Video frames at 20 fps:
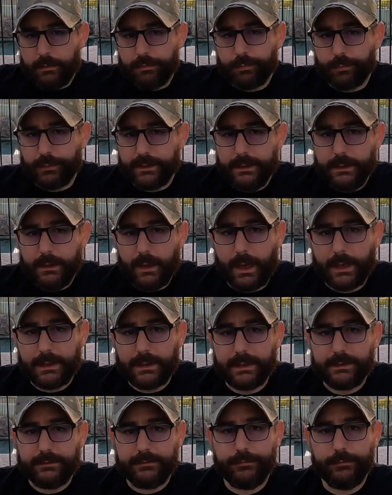three, I
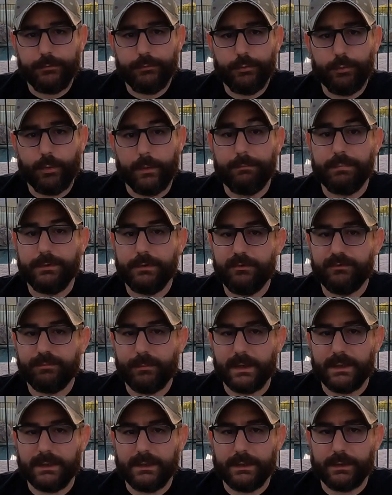like to abuse
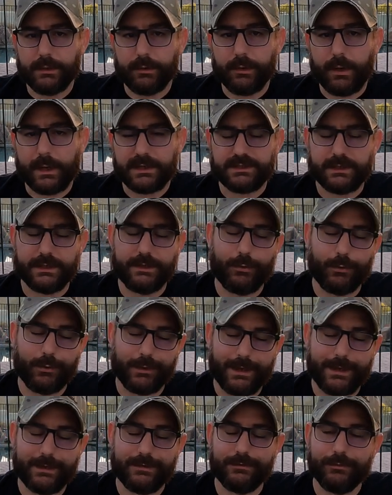my gear. Actually, I don't
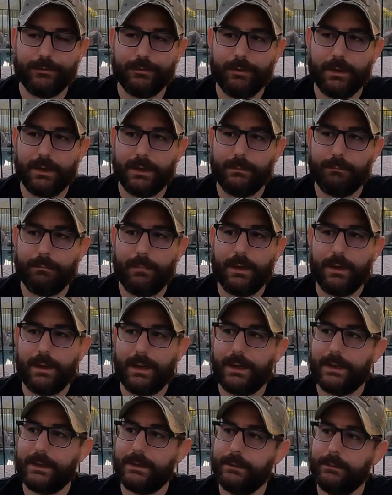like to. Um,
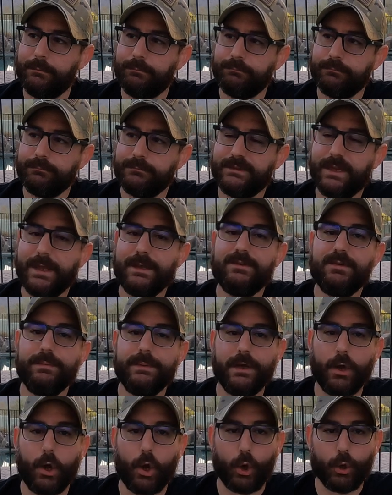I tend to
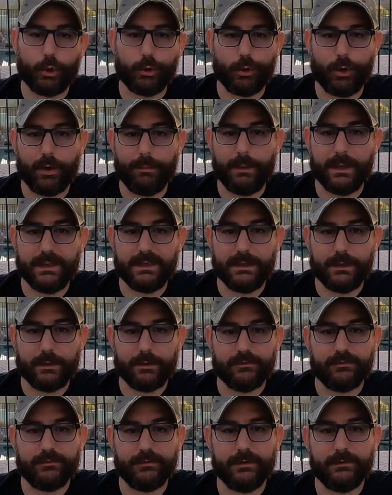be harder on my
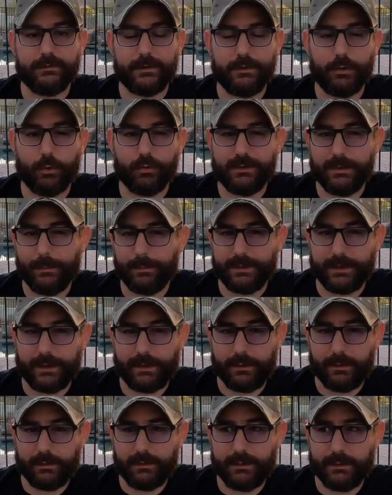gears since they don't
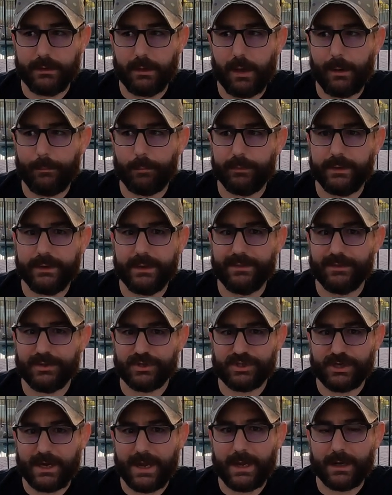typically operate in the
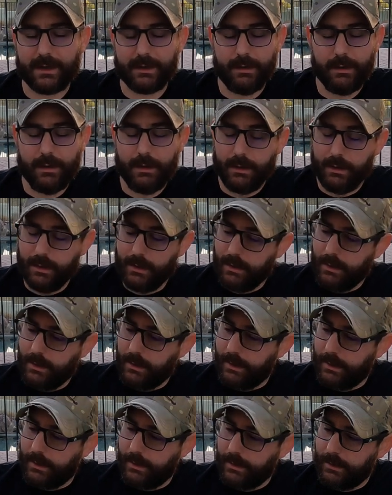shack.
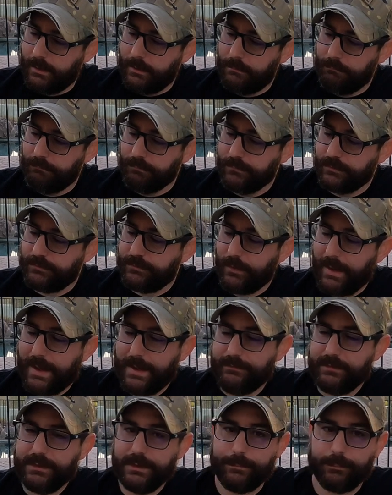Um, so
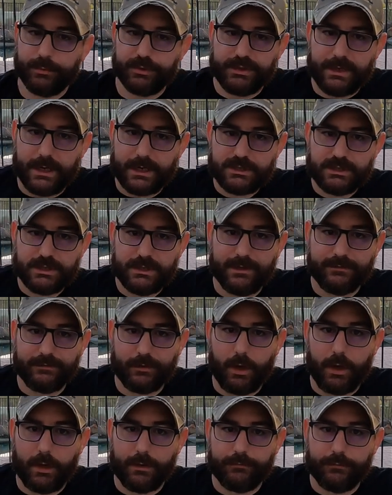having the protection that's
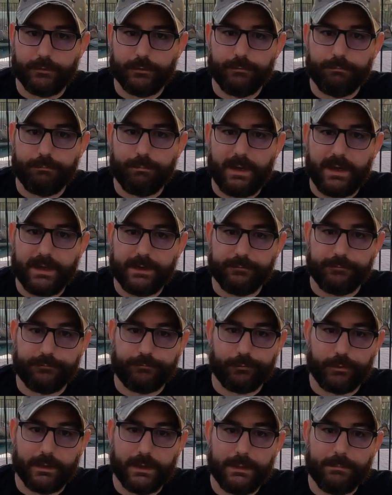offered by a
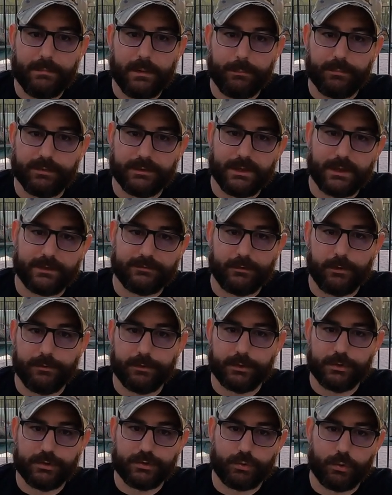frame that protects all
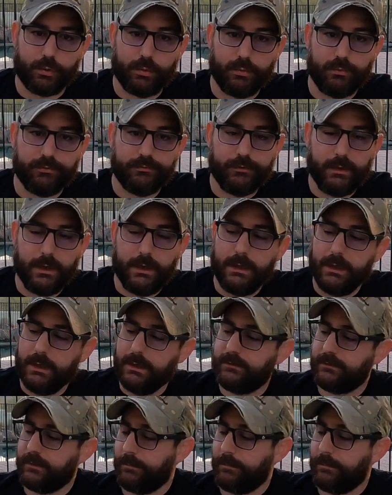the controls is